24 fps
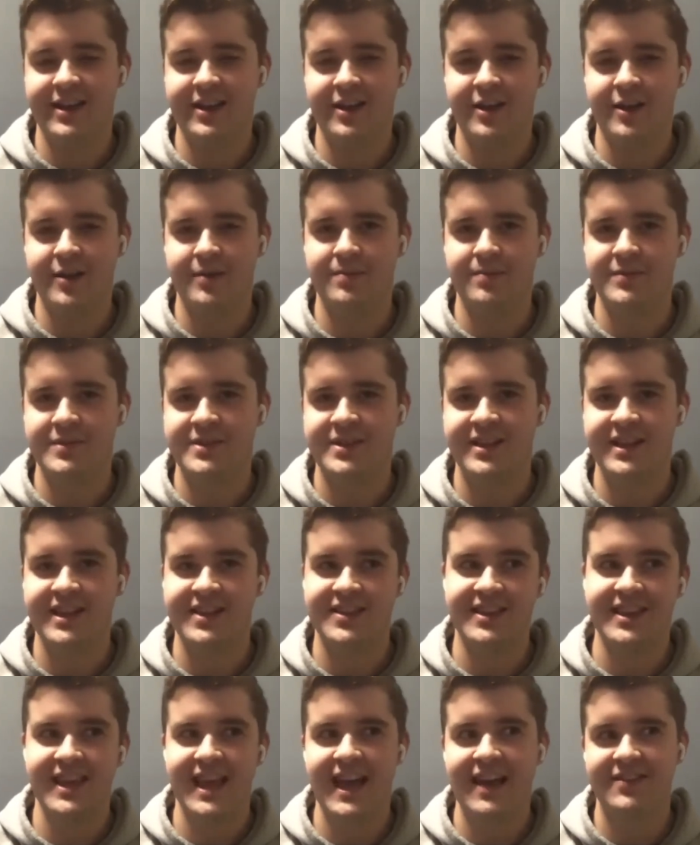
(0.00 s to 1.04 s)
um to like
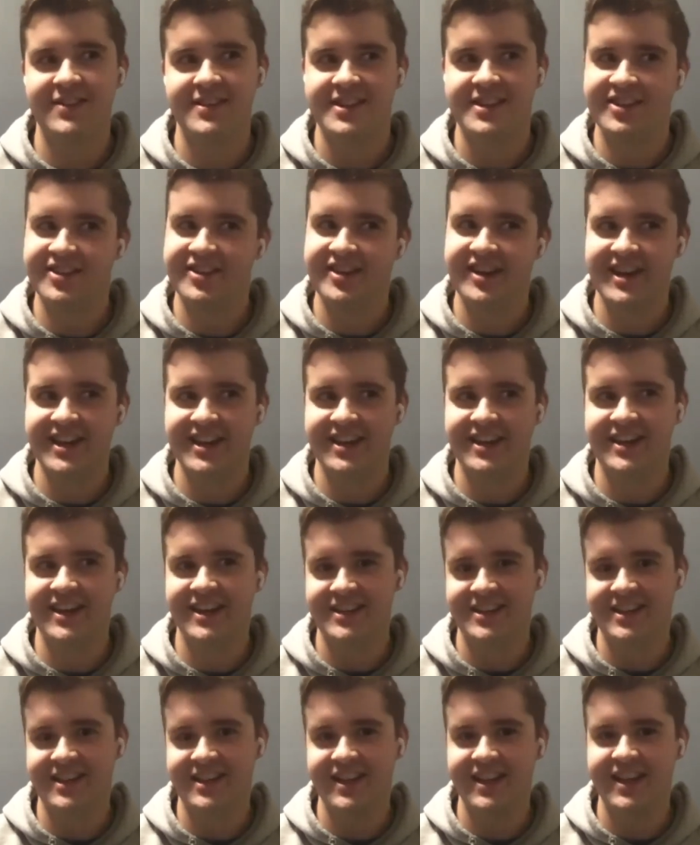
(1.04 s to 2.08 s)
the cafeteria
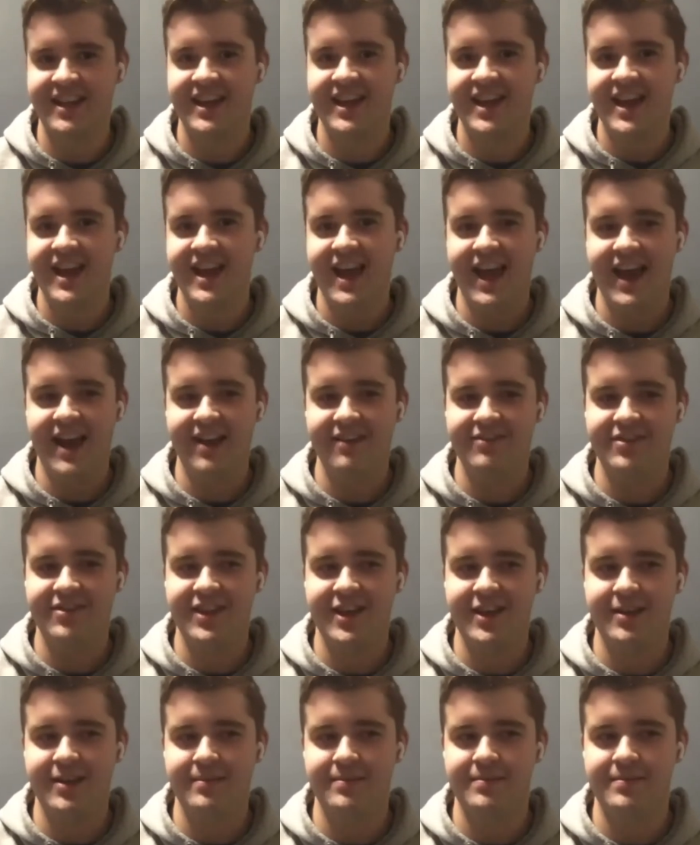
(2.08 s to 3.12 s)
and to like have
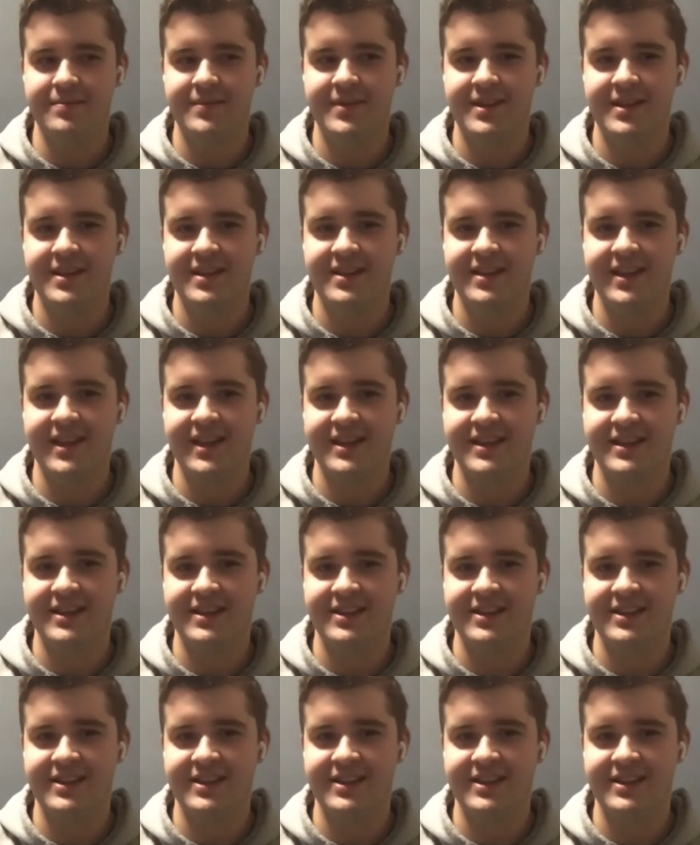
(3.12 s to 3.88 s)
them like